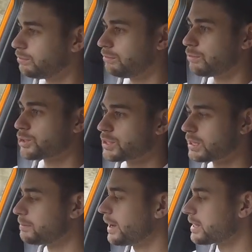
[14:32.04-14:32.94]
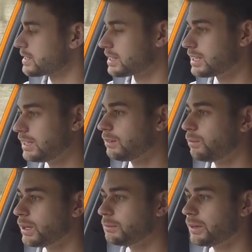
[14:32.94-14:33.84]
rustling past the
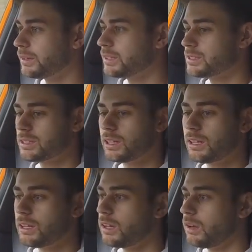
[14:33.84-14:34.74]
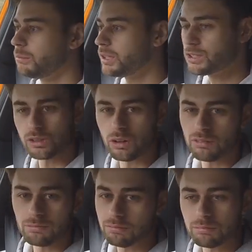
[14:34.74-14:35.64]
wing mirrors, but it's not
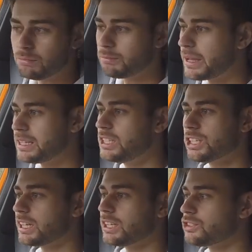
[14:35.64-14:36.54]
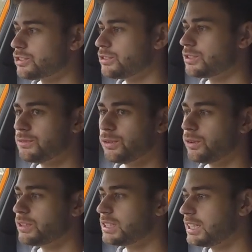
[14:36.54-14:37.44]
majorly intrusive
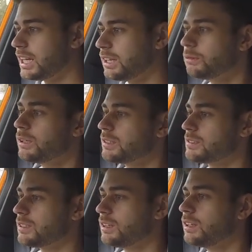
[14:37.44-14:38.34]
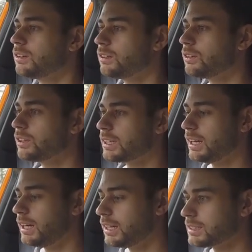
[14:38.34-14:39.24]
or indeed any worse than other
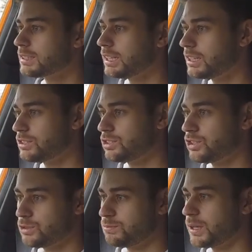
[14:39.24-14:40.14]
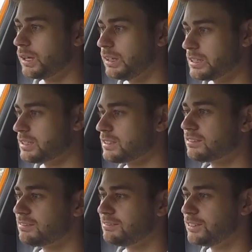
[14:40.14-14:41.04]
cars. It's just because
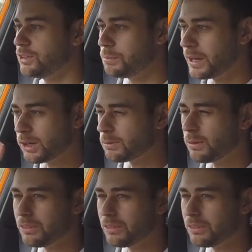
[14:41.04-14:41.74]
you pick up